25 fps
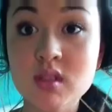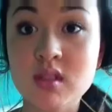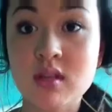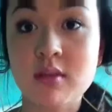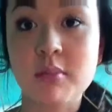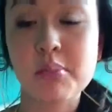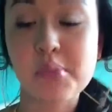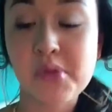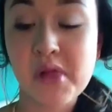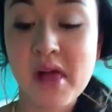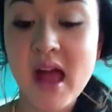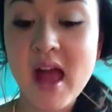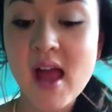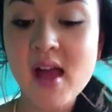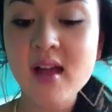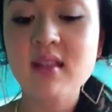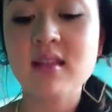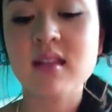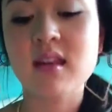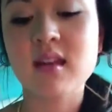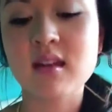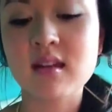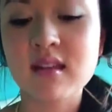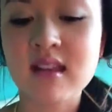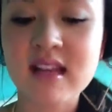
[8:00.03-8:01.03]
and black,
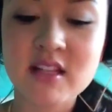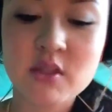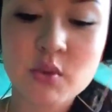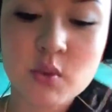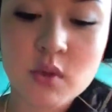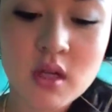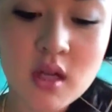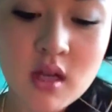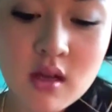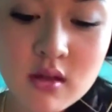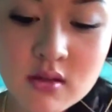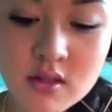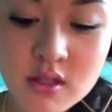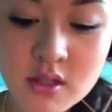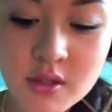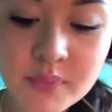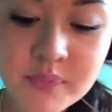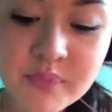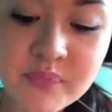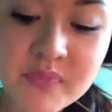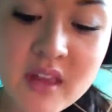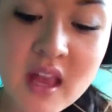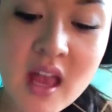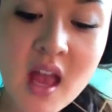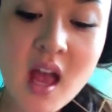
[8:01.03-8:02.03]
then that's what I go to.
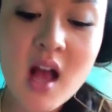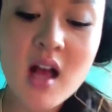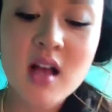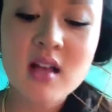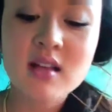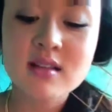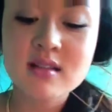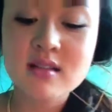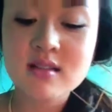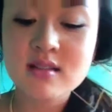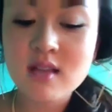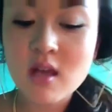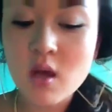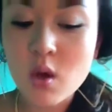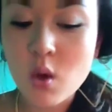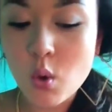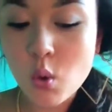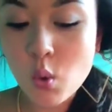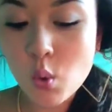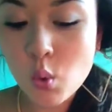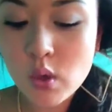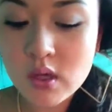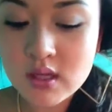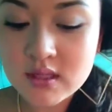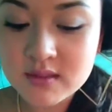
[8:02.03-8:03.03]

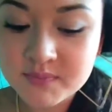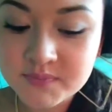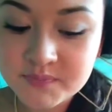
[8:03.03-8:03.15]
So,